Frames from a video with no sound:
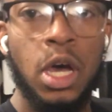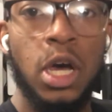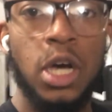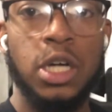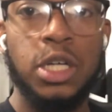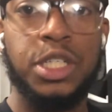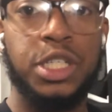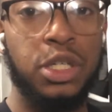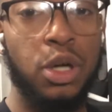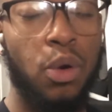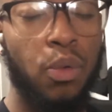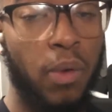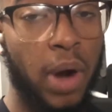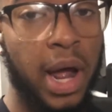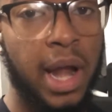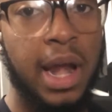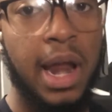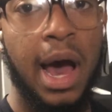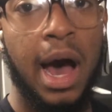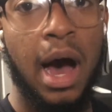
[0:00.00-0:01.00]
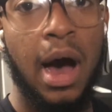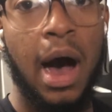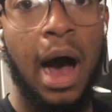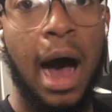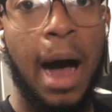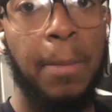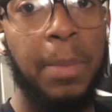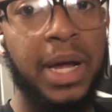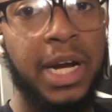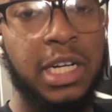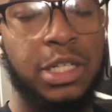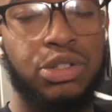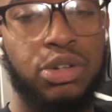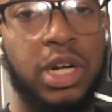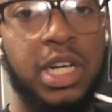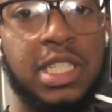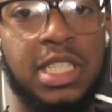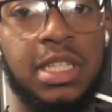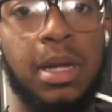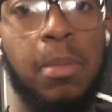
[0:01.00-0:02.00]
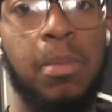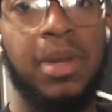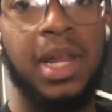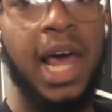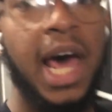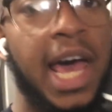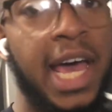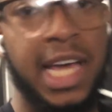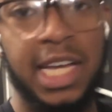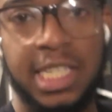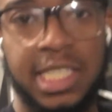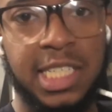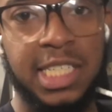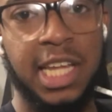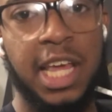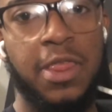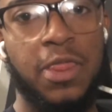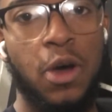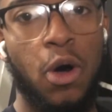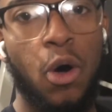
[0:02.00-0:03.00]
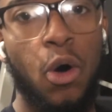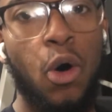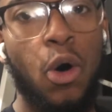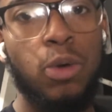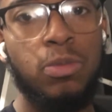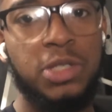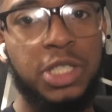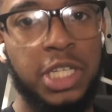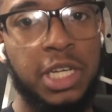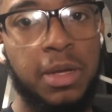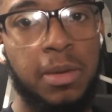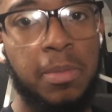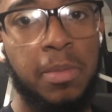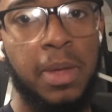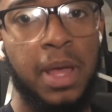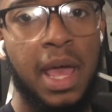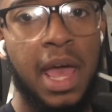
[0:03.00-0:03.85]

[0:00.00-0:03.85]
So right now, I'm gonna train some legs in the home gym.